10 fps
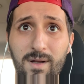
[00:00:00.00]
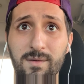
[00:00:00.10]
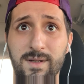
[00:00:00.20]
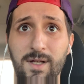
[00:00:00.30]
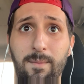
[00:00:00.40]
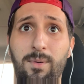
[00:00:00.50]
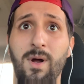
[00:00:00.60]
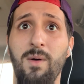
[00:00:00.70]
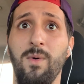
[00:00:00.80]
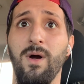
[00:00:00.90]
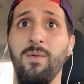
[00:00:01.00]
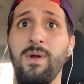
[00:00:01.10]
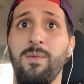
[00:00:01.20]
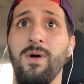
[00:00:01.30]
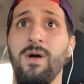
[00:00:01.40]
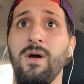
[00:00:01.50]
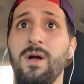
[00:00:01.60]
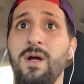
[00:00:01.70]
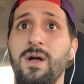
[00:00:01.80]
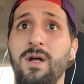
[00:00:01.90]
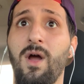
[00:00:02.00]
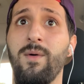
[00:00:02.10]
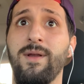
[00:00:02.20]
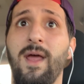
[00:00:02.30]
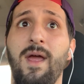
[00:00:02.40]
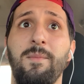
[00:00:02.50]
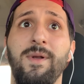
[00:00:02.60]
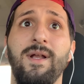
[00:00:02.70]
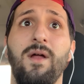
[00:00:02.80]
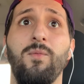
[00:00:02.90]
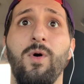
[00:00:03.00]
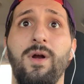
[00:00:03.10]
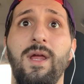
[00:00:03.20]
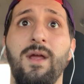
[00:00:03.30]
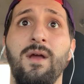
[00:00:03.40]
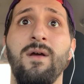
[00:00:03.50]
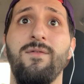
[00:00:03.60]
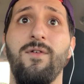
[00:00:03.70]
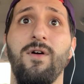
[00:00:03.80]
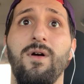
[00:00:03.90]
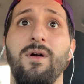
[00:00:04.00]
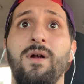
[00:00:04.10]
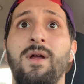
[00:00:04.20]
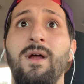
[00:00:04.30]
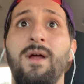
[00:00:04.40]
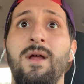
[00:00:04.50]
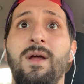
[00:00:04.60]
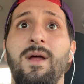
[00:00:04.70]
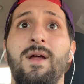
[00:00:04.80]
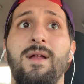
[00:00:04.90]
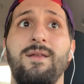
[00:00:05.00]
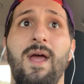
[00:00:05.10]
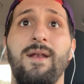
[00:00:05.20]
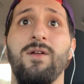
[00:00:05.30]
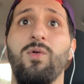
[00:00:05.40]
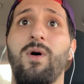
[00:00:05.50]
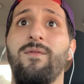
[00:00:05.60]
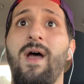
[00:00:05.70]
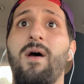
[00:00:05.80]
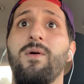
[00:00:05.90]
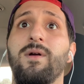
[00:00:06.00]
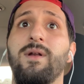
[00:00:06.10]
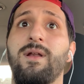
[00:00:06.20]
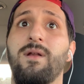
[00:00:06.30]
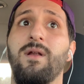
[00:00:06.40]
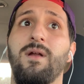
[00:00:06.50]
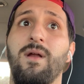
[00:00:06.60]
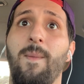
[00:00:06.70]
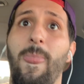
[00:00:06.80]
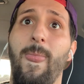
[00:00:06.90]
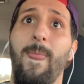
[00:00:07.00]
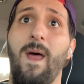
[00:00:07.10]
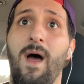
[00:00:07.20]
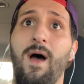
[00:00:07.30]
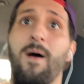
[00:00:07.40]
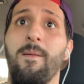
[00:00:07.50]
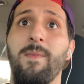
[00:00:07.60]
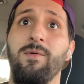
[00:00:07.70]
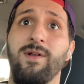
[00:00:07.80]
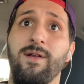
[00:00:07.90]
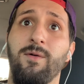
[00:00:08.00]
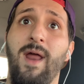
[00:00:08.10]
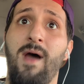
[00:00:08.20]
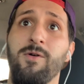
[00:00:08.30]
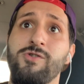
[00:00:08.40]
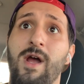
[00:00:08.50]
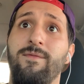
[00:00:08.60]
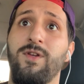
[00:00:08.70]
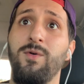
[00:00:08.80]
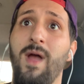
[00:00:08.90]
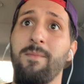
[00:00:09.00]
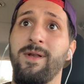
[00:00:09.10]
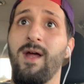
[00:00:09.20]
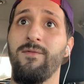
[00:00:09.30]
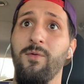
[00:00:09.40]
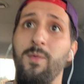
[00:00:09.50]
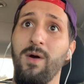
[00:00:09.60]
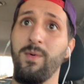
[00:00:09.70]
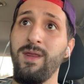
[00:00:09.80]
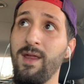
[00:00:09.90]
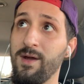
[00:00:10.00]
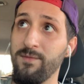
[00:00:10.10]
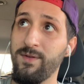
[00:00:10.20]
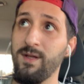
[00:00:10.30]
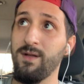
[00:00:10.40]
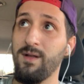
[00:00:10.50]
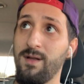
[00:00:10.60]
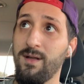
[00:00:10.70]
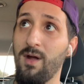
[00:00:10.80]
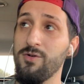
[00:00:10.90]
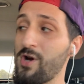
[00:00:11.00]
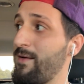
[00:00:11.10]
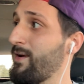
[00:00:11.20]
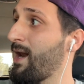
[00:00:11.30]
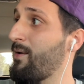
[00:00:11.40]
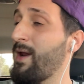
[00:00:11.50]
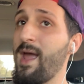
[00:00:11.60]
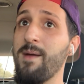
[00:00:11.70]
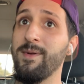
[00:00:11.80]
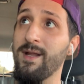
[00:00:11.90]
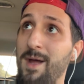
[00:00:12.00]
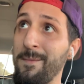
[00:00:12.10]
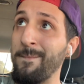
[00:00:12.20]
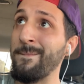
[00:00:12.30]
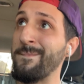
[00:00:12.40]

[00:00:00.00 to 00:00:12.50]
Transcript: It was to the point where we were going to Amazon, working for 10 to 12 hours. It was also an hour drive to Amazon from where we lived. So driving an hour to Amazon,